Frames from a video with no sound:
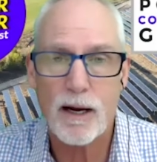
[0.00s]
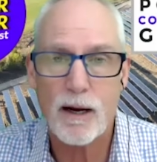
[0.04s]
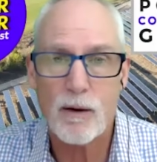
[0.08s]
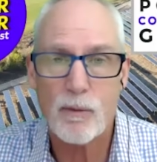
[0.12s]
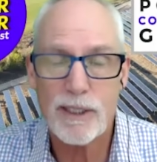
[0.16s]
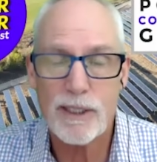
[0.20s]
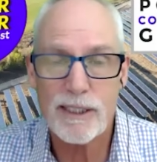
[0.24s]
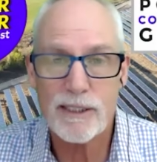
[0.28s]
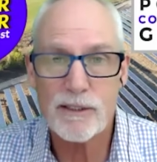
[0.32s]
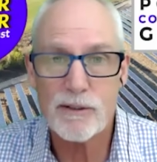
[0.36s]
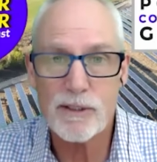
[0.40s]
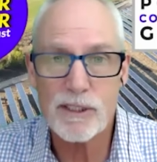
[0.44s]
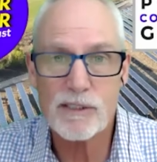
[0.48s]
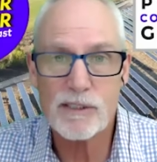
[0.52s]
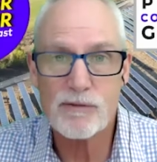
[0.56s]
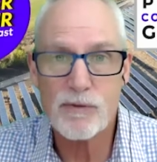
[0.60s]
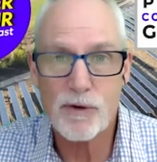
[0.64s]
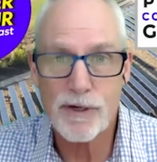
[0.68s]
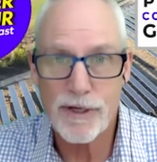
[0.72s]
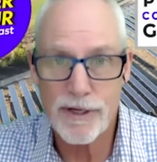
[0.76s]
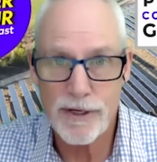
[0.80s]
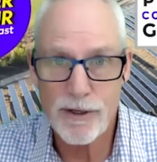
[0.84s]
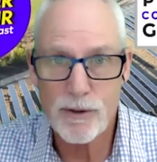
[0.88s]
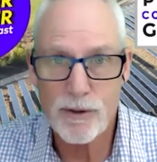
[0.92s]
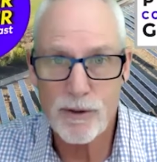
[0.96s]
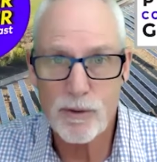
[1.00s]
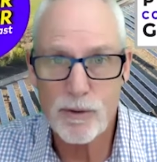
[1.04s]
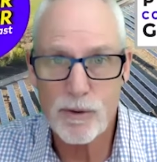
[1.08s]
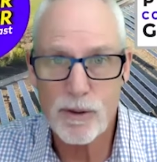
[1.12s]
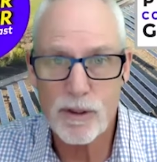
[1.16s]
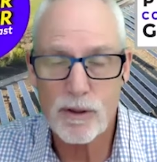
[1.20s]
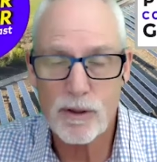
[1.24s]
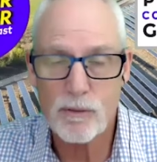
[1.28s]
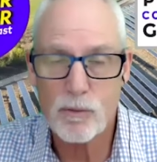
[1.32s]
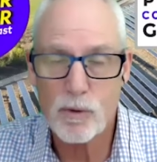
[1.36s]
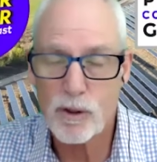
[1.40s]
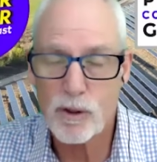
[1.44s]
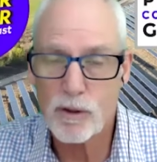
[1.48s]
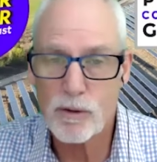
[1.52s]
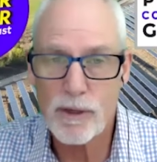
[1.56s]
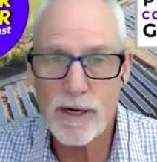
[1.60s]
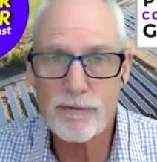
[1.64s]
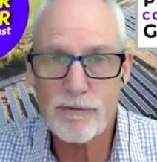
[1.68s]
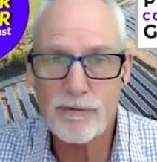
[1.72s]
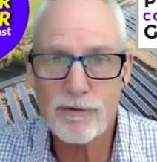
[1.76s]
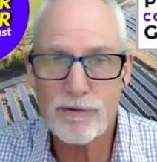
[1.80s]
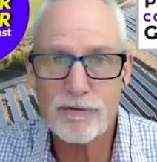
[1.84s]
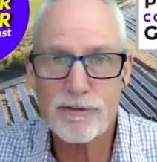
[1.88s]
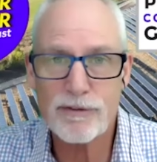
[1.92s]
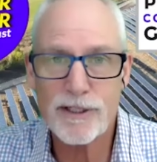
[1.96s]
We do this for you. We're
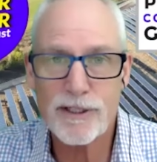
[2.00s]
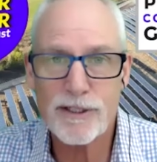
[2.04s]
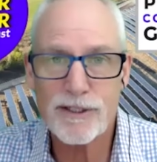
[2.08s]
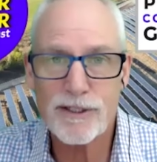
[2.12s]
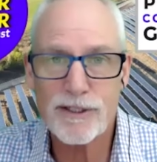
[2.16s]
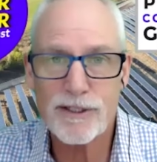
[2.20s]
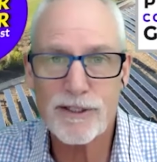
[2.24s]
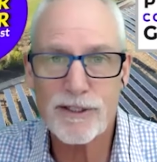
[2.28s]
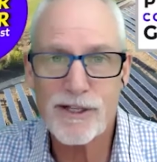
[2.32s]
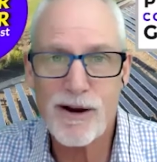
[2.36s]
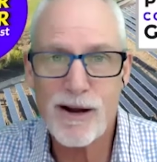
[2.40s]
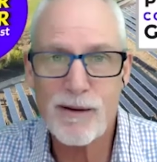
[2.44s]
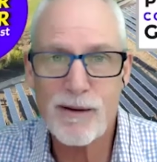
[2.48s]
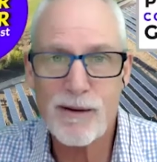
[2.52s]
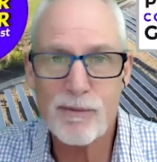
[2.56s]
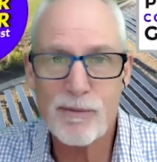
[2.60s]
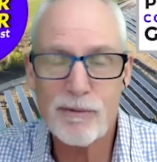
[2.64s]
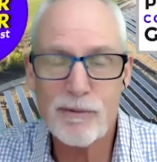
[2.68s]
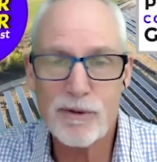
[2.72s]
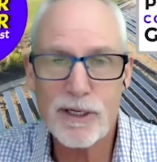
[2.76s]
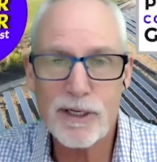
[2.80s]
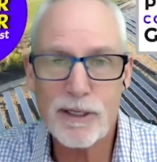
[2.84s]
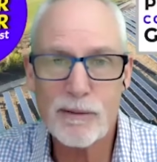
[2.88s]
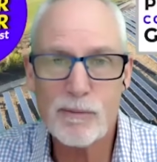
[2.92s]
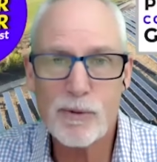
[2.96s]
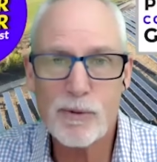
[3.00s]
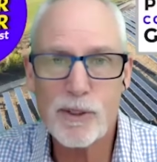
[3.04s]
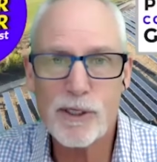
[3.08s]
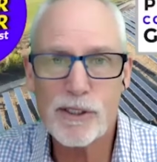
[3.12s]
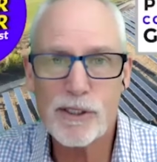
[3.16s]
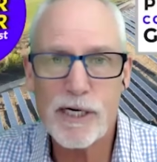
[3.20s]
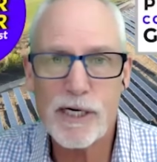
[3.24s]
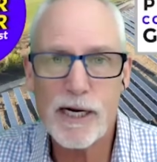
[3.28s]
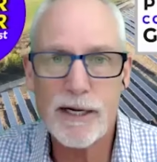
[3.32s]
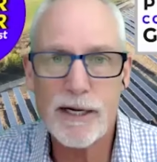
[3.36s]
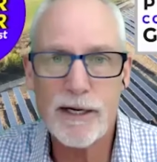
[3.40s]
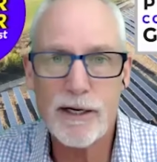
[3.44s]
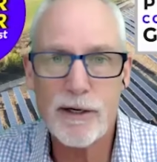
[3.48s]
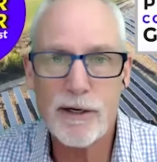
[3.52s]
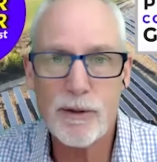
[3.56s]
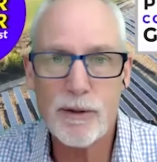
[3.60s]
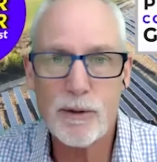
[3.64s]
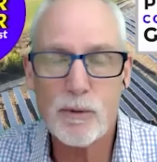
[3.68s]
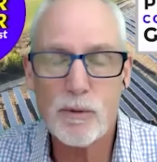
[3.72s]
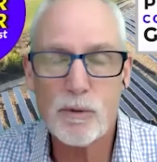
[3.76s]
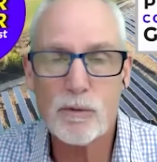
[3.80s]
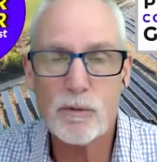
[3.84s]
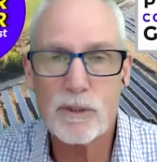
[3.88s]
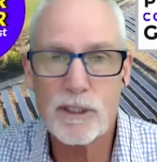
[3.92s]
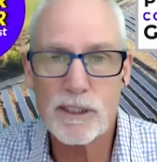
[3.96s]
grateful for your time. We really appreciate
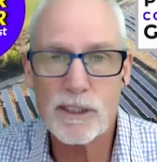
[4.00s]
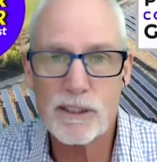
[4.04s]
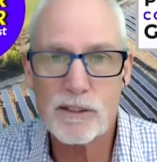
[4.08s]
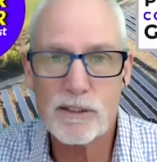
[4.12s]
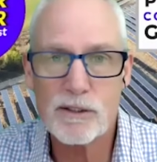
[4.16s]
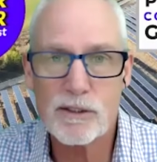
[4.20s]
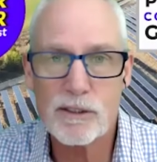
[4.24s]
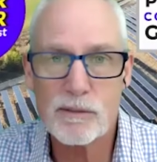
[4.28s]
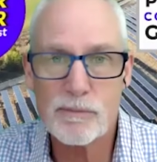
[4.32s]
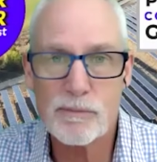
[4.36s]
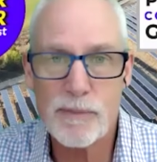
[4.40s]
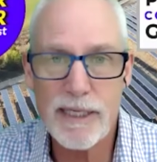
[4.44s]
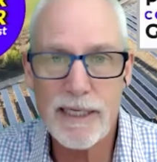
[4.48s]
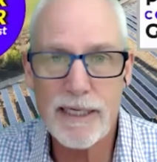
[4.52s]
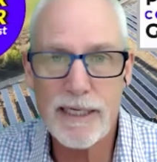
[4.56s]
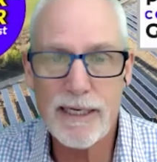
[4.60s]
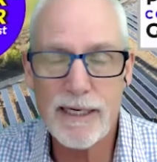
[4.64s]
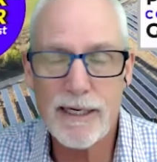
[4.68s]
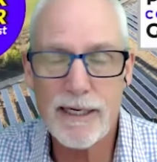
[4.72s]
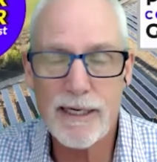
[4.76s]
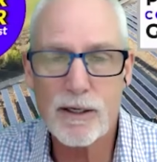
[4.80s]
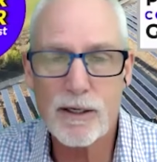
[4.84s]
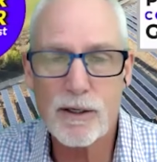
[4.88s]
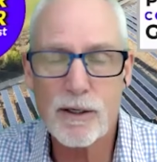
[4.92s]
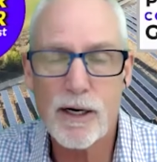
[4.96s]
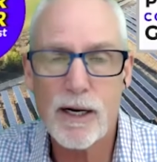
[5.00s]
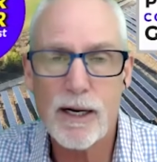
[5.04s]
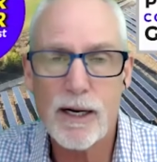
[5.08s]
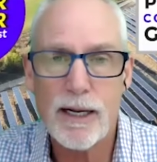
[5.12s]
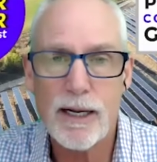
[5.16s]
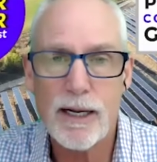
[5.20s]
you, listeners, being here.